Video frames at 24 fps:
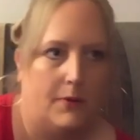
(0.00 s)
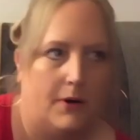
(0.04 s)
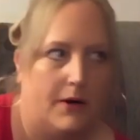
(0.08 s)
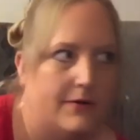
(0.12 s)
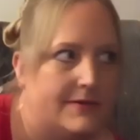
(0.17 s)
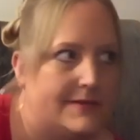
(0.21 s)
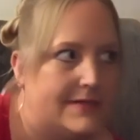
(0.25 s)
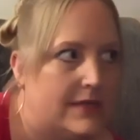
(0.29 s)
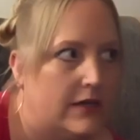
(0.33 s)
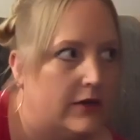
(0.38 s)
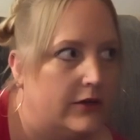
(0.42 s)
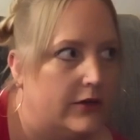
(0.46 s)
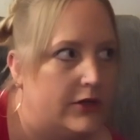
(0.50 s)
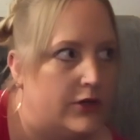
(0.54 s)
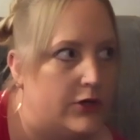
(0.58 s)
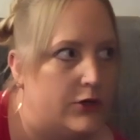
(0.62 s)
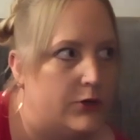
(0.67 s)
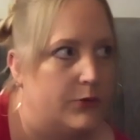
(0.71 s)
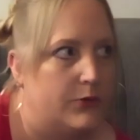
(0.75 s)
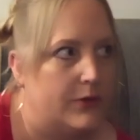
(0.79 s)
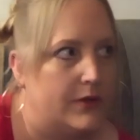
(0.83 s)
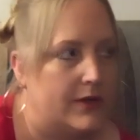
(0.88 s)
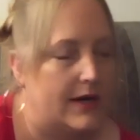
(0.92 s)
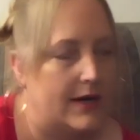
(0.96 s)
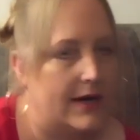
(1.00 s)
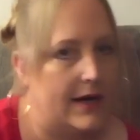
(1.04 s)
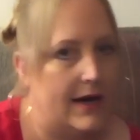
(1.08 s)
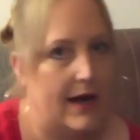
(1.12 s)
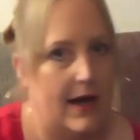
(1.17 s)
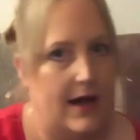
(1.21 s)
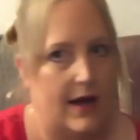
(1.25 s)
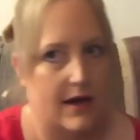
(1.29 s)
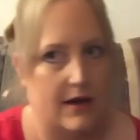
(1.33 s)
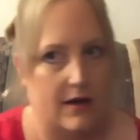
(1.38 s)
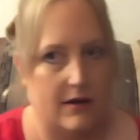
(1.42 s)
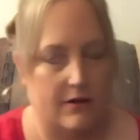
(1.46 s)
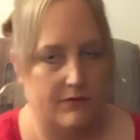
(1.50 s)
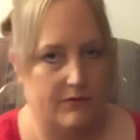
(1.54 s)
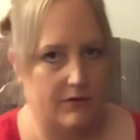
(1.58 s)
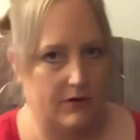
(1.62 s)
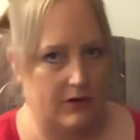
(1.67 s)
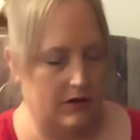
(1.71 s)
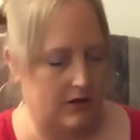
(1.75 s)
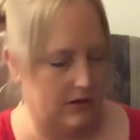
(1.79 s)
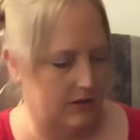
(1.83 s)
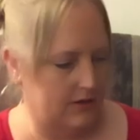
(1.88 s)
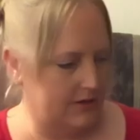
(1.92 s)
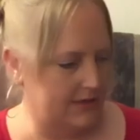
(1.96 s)
I was telling you that I have,
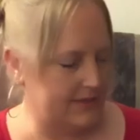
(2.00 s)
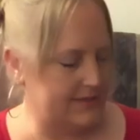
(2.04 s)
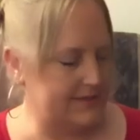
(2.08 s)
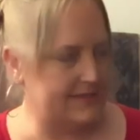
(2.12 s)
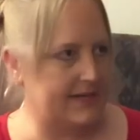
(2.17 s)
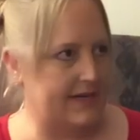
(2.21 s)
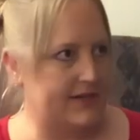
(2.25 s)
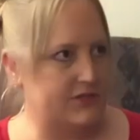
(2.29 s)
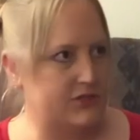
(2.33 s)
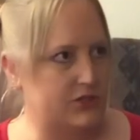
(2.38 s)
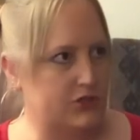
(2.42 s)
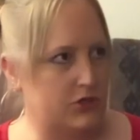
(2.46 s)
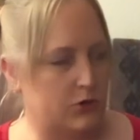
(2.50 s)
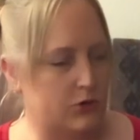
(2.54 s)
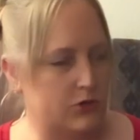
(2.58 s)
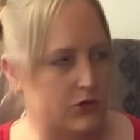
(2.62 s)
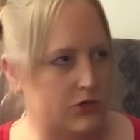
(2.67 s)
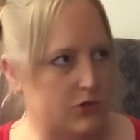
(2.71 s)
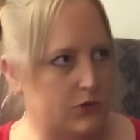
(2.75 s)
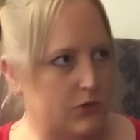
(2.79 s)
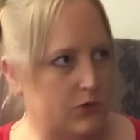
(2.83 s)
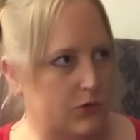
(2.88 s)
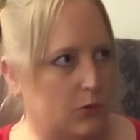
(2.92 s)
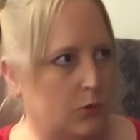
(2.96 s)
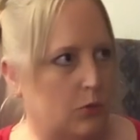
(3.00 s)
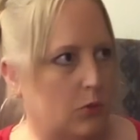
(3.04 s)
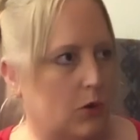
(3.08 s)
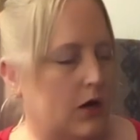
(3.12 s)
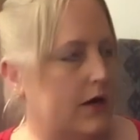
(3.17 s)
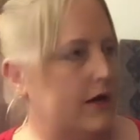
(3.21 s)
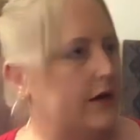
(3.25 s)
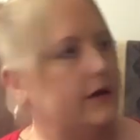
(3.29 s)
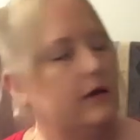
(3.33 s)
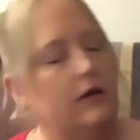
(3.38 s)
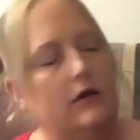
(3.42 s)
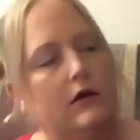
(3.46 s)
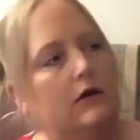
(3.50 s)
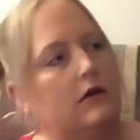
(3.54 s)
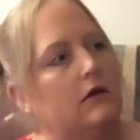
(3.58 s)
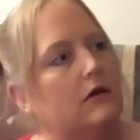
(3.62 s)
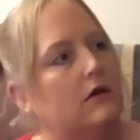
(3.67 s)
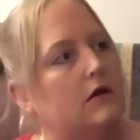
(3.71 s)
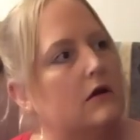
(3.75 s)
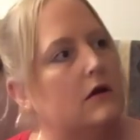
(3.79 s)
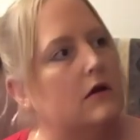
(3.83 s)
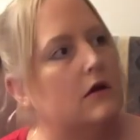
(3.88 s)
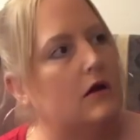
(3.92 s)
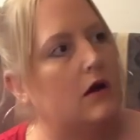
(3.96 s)
let's see, I showed you the one
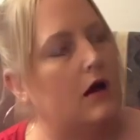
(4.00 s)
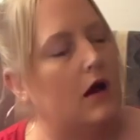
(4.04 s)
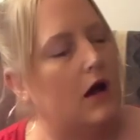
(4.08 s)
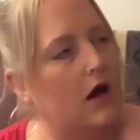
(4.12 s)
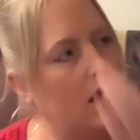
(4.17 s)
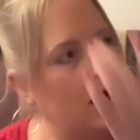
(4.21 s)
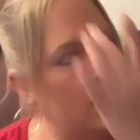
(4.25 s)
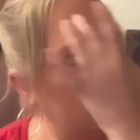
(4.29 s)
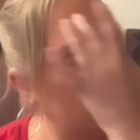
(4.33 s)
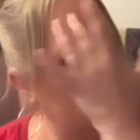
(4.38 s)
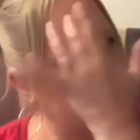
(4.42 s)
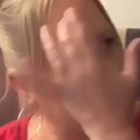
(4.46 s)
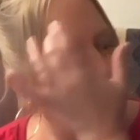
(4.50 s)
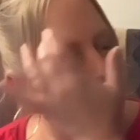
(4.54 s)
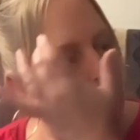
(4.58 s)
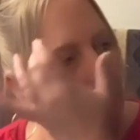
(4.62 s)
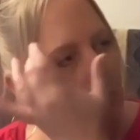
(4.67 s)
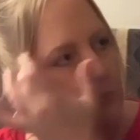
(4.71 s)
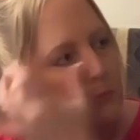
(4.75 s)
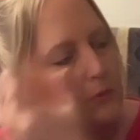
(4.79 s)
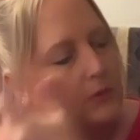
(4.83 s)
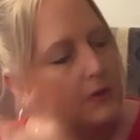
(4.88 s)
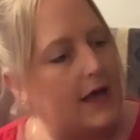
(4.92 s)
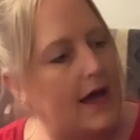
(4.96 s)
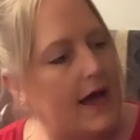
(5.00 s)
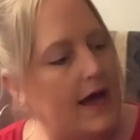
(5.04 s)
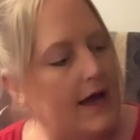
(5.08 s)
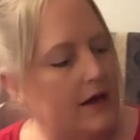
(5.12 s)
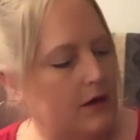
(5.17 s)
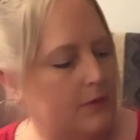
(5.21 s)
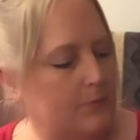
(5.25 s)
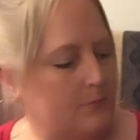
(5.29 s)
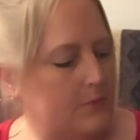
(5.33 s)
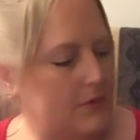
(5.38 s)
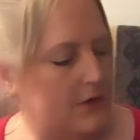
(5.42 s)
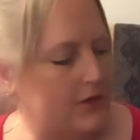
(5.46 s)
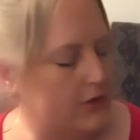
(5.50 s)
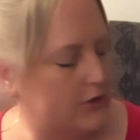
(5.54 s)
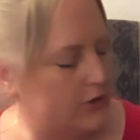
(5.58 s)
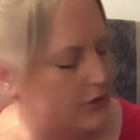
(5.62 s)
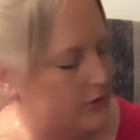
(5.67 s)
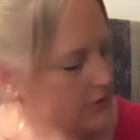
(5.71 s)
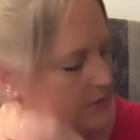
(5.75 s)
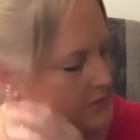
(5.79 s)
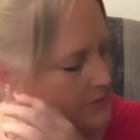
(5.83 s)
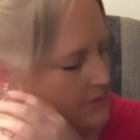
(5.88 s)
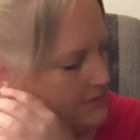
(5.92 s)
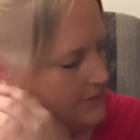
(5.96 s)
uh, little black
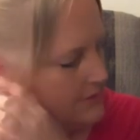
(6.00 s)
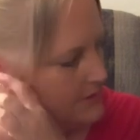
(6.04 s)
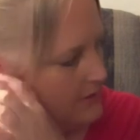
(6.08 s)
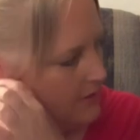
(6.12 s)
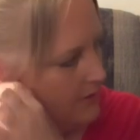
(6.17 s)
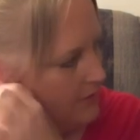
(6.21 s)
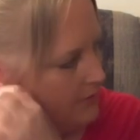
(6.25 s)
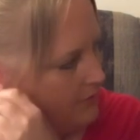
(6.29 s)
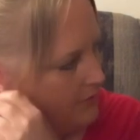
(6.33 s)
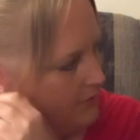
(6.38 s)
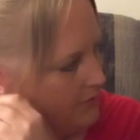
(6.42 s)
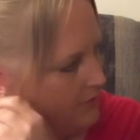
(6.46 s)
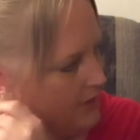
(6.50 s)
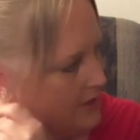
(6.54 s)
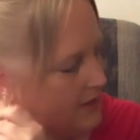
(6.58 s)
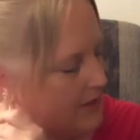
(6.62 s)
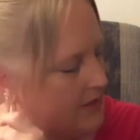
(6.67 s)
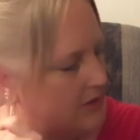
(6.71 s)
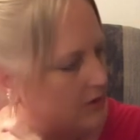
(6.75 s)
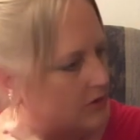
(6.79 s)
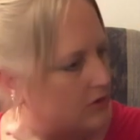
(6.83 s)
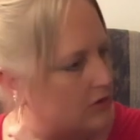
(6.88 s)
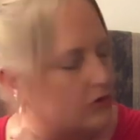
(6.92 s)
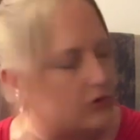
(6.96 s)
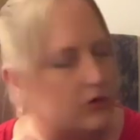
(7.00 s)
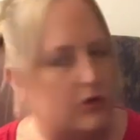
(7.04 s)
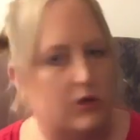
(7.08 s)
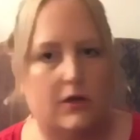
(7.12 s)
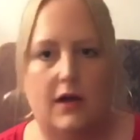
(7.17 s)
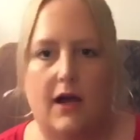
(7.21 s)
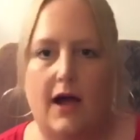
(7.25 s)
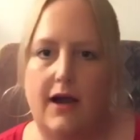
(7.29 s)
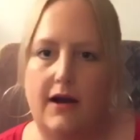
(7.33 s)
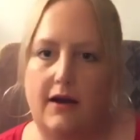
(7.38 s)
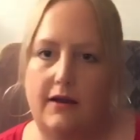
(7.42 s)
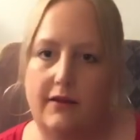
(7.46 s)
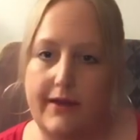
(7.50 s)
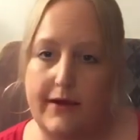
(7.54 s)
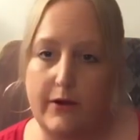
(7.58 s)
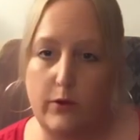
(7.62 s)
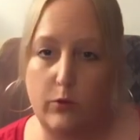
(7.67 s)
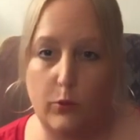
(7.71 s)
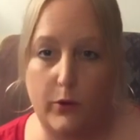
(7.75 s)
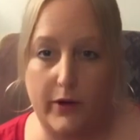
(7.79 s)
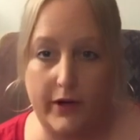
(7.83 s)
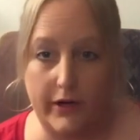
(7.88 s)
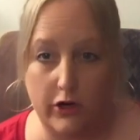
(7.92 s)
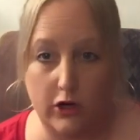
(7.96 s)
mirrors that look kind of like
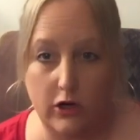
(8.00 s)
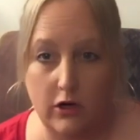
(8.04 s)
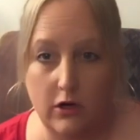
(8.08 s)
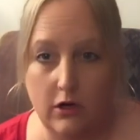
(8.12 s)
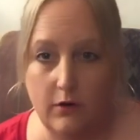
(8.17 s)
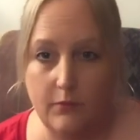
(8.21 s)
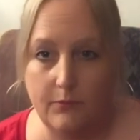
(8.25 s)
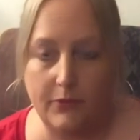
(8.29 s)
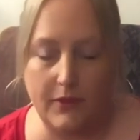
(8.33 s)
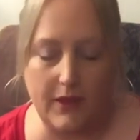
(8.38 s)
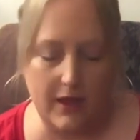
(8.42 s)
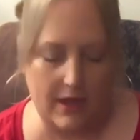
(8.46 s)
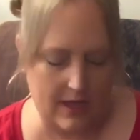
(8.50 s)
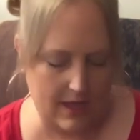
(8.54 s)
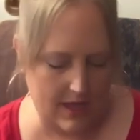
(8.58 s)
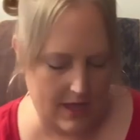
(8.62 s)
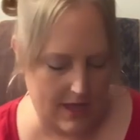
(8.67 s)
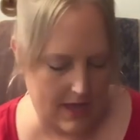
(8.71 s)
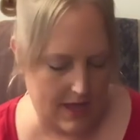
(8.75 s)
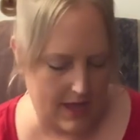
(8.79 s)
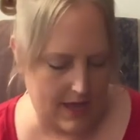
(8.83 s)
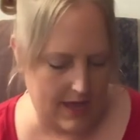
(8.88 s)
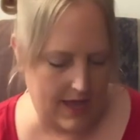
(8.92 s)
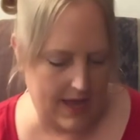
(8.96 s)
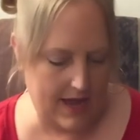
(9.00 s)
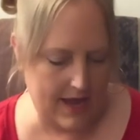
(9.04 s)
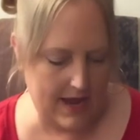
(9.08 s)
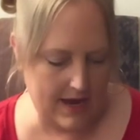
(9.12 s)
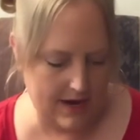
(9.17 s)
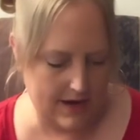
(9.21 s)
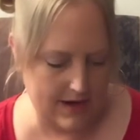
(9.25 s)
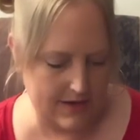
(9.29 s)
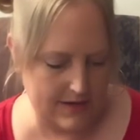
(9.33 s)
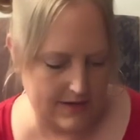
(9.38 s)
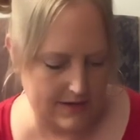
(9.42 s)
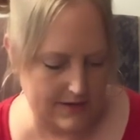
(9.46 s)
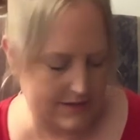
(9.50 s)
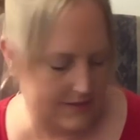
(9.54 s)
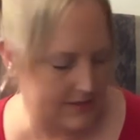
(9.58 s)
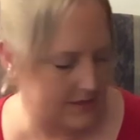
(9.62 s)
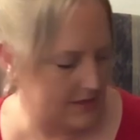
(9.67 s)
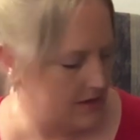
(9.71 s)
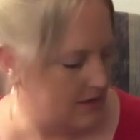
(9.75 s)
wicker. And